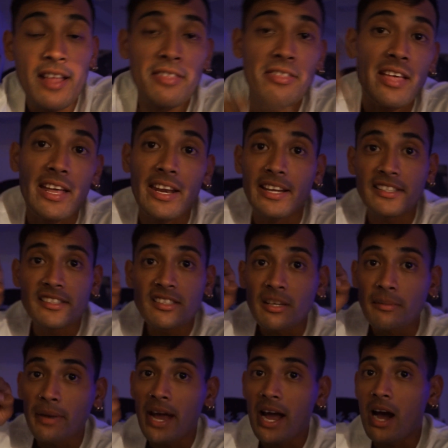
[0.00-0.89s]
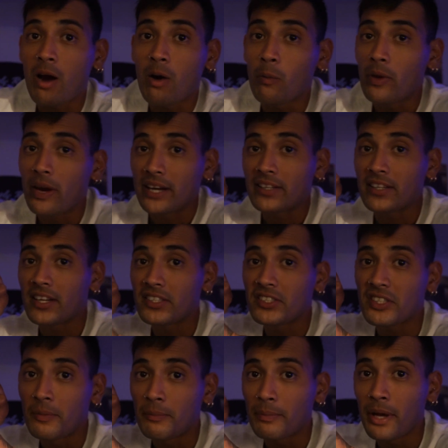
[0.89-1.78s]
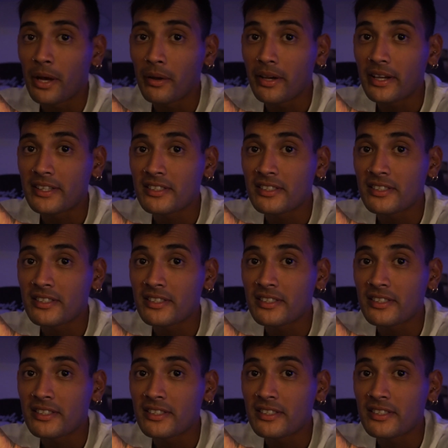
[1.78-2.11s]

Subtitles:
that it somehow, when I touched the belt,